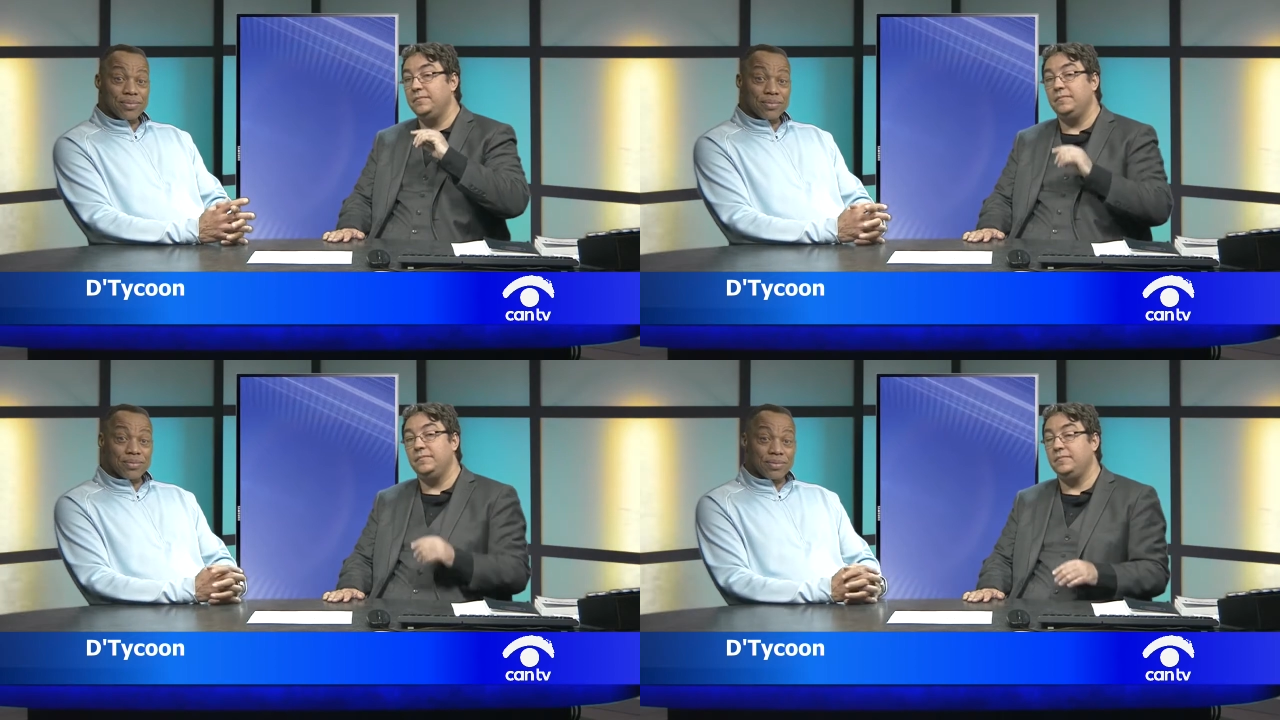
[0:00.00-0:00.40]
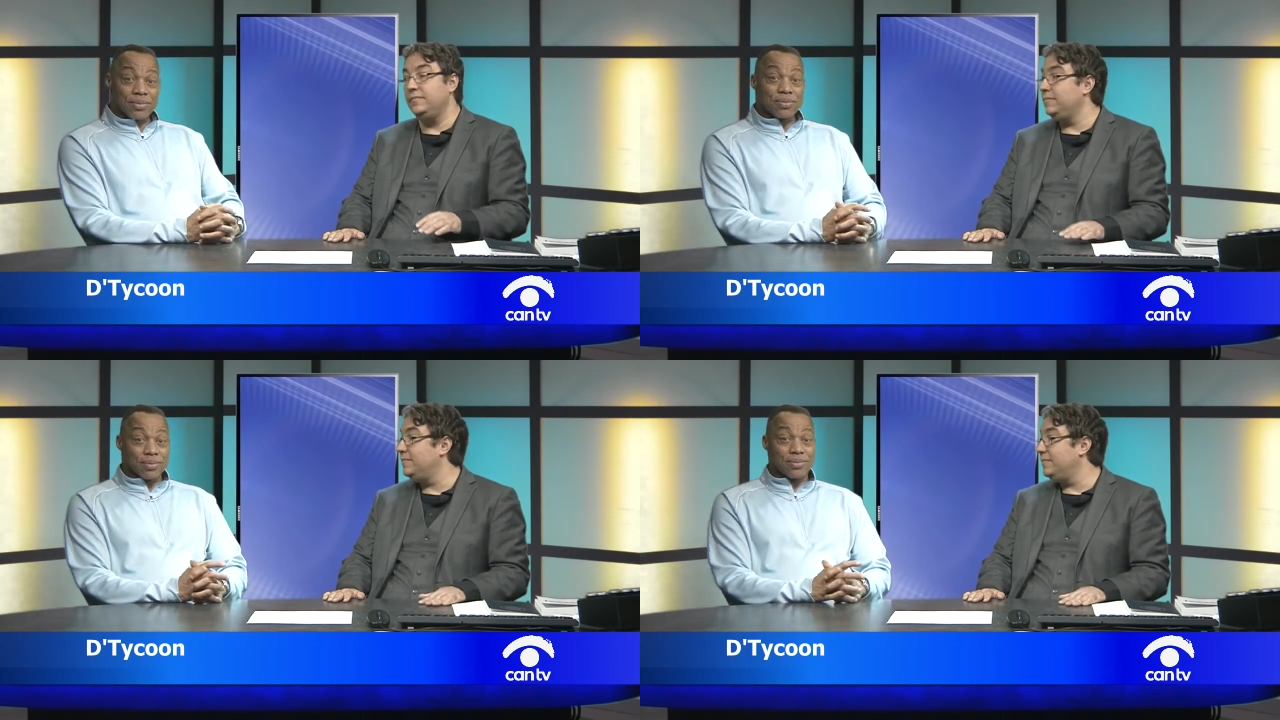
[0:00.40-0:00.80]

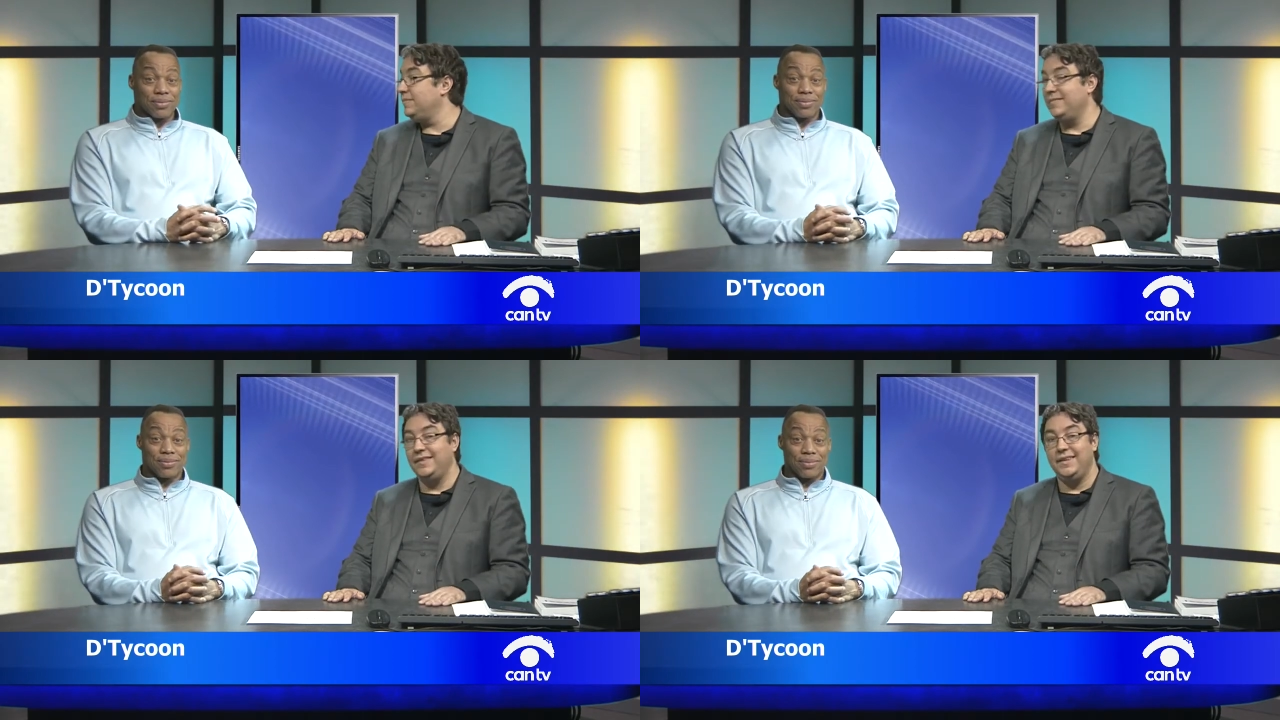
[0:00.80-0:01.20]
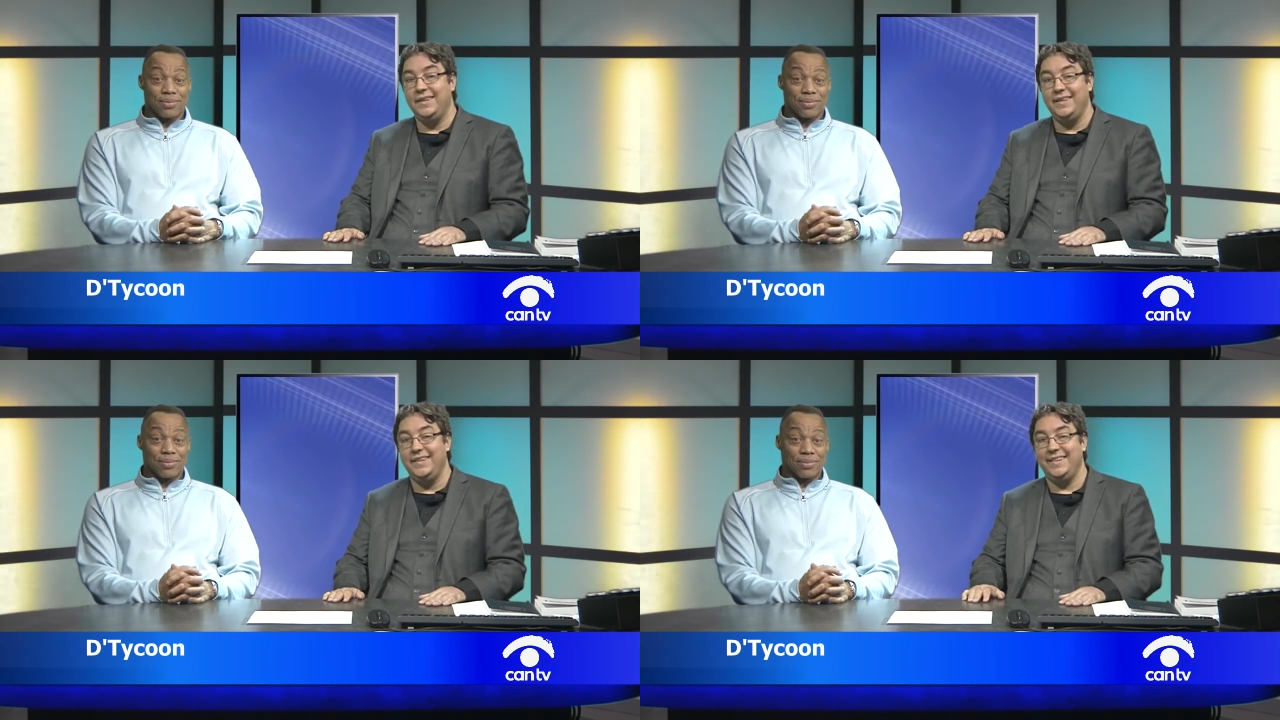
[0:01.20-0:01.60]

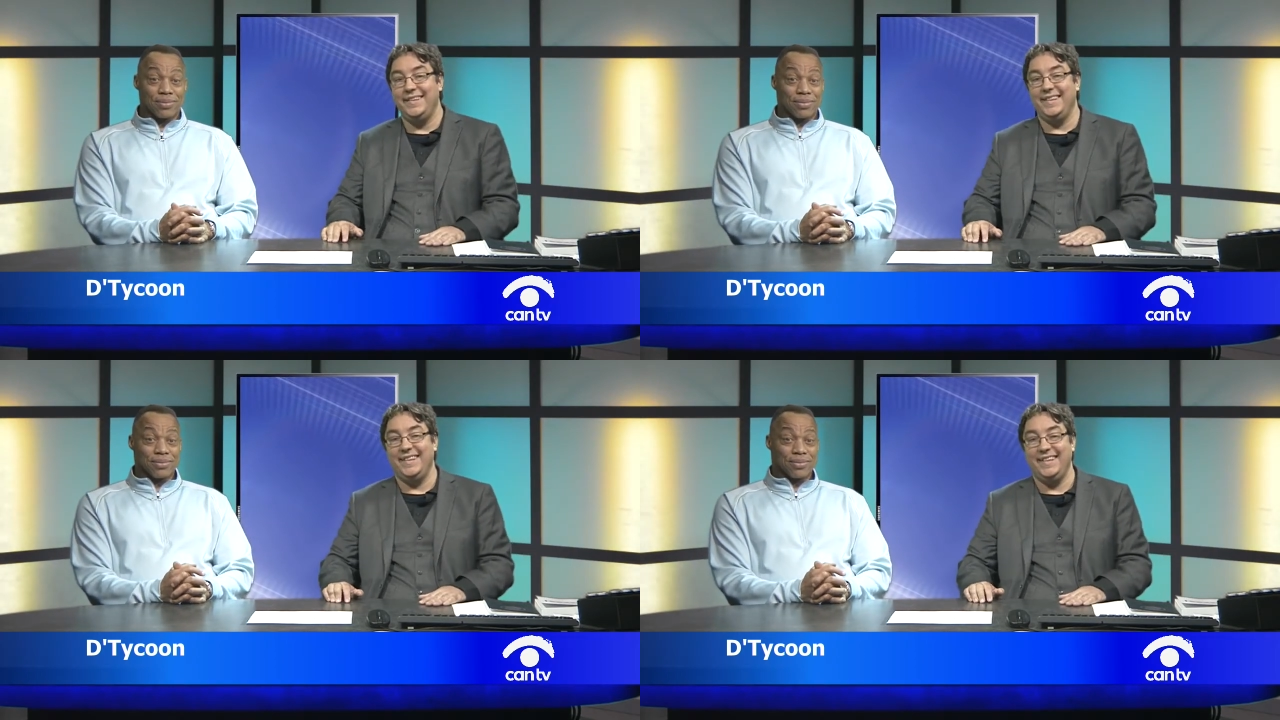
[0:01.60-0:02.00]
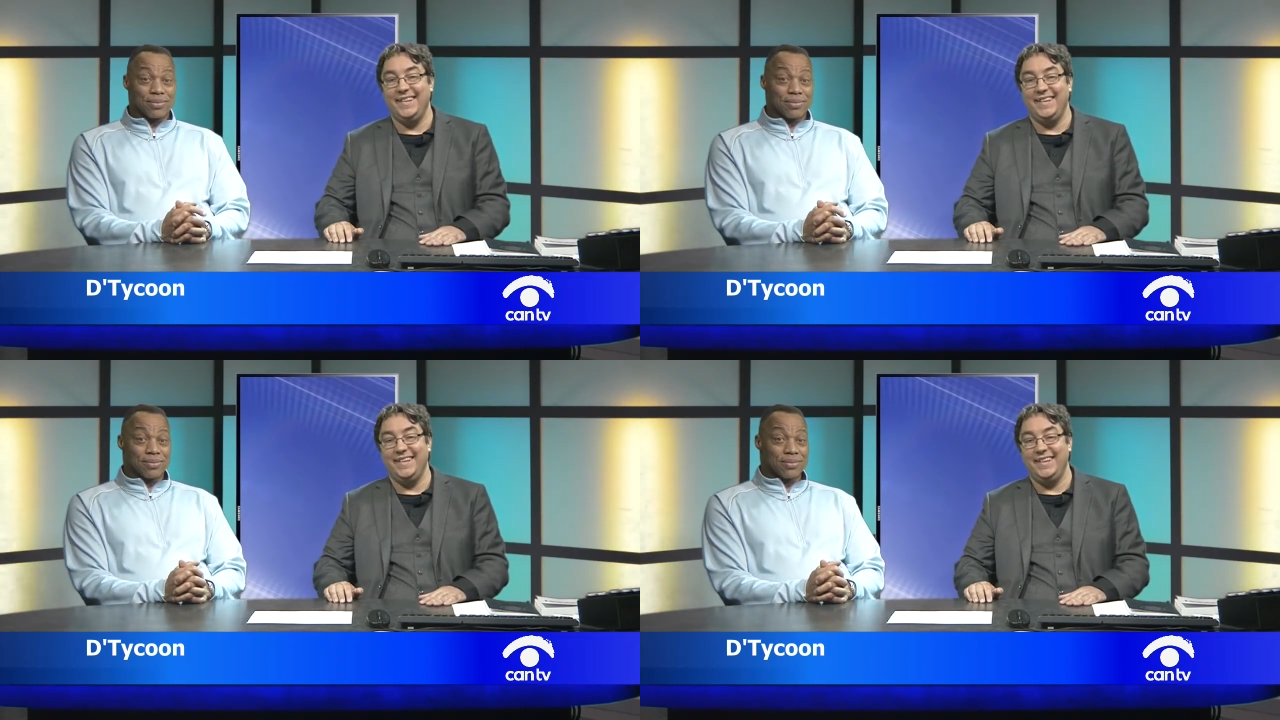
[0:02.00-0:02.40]

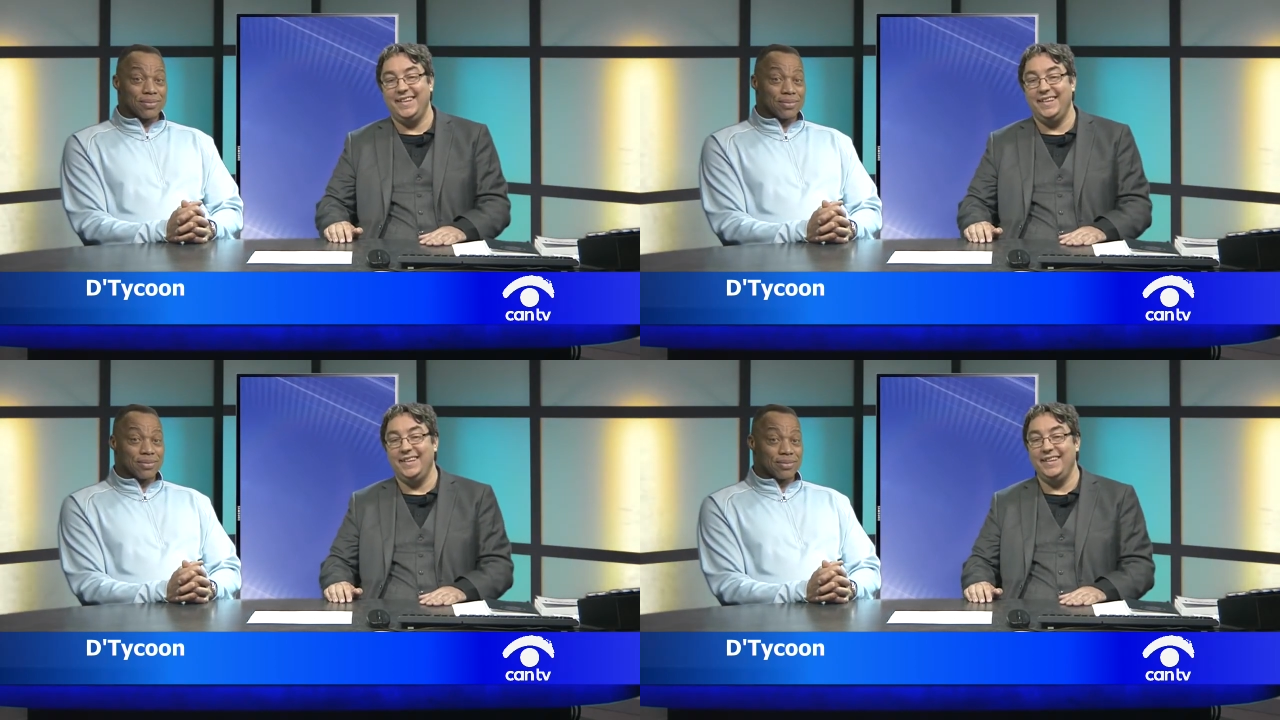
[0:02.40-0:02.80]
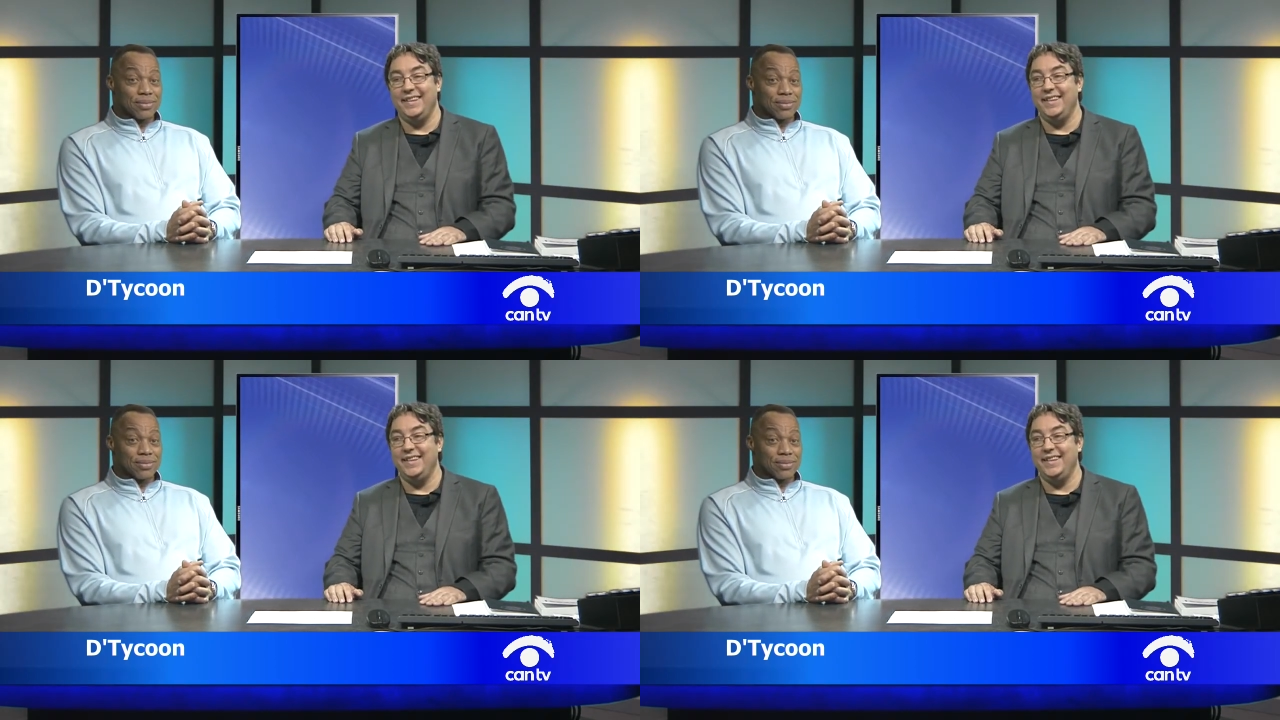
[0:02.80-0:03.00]
(no one is talking)